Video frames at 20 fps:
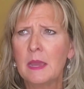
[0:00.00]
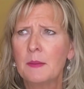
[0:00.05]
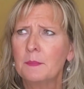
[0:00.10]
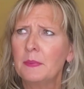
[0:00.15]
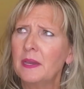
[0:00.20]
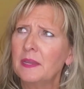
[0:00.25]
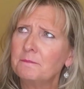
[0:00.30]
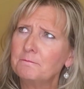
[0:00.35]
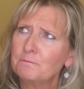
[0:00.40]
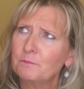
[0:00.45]

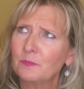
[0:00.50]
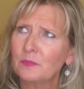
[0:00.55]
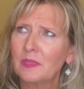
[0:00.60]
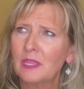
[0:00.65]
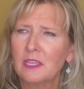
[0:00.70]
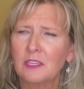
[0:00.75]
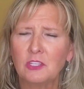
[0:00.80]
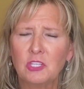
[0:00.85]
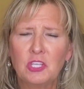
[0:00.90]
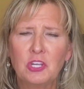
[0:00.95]
But
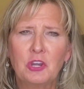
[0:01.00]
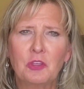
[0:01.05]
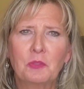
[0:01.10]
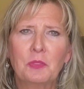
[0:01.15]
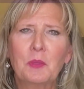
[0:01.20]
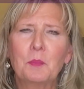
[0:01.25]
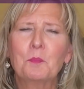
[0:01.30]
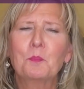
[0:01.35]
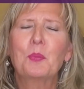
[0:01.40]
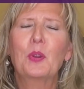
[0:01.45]
you know,
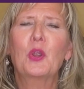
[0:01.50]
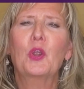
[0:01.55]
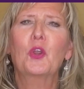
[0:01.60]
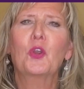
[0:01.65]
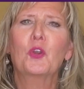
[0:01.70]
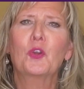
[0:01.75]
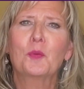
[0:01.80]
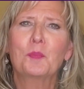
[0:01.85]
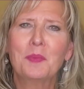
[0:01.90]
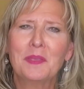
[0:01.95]
the
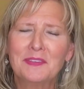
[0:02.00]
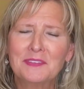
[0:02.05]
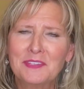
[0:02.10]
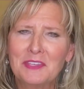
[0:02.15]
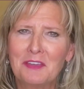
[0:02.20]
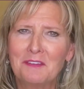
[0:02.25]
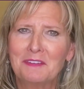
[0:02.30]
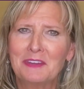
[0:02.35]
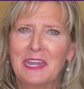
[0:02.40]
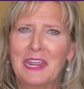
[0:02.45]
purpose
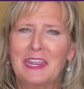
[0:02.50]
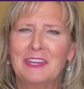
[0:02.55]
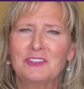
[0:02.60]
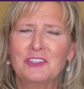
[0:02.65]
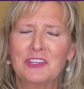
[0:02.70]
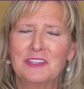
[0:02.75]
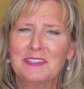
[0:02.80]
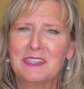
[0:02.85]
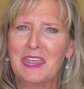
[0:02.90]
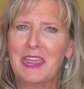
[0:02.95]
of an
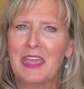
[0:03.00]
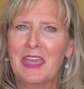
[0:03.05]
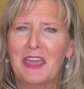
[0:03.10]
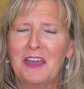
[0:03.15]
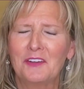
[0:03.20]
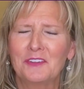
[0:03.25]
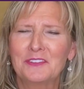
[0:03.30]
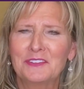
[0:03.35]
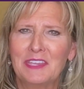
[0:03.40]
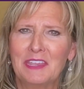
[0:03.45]
HSA
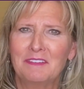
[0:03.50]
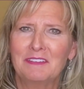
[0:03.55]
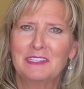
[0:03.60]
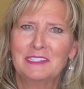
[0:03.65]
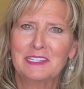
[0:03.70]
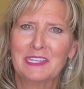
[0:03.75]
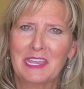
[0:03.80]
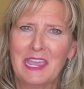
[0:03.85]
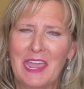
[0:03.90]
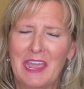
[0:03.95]
health
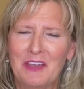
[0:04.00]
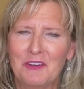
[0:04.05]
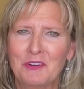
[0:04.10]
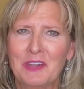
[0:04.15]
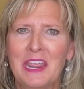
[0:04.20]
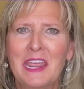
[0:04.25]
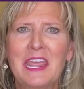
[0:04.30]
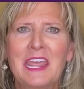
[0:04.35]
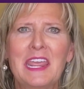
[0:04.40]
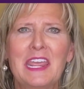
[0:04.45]
savings account
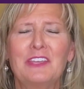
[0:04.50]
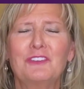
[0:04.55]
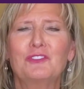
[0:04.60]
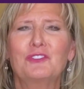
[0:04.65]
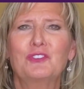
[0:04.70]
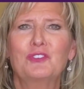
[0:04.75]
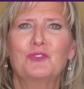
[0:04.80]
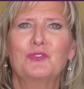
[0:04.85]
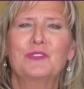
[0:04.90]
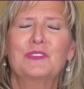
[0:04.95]

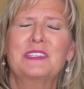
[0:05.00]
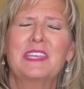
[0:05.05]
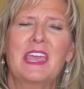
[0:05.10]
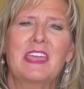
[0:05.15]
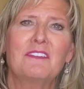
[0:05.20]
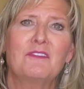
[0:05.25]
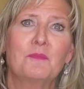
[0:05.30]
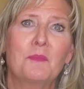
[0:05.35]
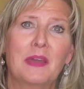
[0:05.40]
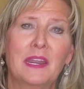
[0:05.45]
is to
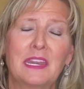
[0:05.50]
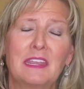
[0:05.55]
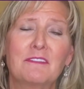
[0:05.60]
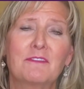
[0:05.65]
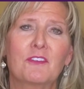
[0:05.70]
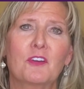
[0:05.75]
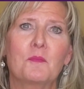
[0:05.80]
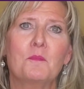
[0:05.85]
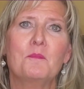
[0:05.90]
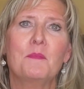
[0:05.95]
save money
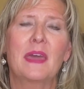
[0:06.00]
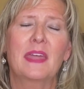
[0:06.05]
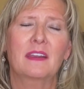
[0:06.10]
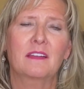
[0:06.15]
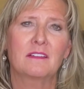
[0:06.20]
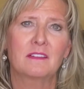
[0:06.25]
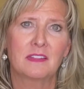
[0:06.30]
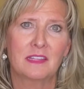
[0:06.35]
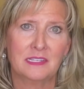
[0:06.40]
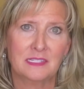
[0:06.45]
for
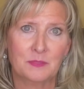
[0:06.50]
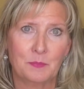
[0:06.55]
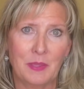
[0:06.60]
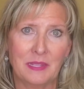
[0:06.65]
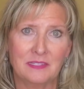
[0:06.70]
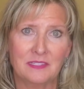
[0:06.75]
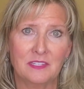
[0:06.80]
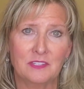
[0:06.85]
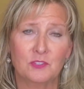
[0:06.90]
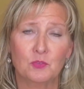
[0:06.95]
medical
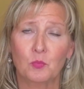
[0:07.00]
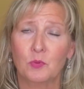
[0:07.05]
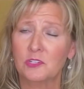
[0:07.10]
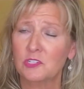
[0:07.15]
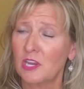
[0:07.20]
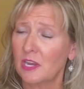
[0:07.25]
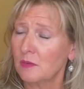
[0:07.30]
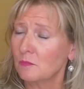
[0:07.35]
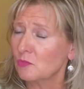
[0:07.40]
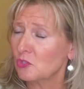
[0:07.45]
expenses,
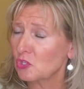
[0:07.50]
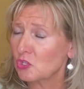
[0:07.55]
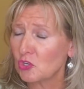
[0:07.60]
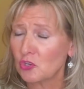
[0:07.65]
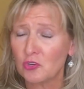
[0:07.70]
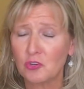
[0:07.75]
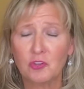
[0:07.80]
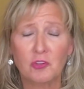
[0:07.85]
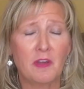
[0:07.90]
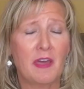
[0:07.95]
which I'm
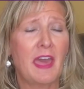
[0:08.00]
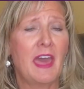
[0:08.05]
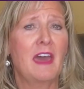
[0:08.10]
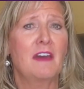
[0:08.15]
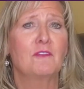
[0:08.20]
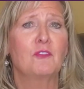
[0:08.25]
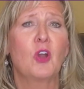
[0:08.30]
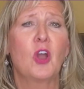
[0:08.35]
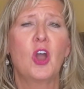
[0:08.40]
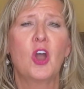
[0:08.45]
sure you'll
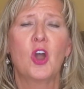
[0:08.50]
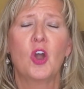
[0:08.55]
have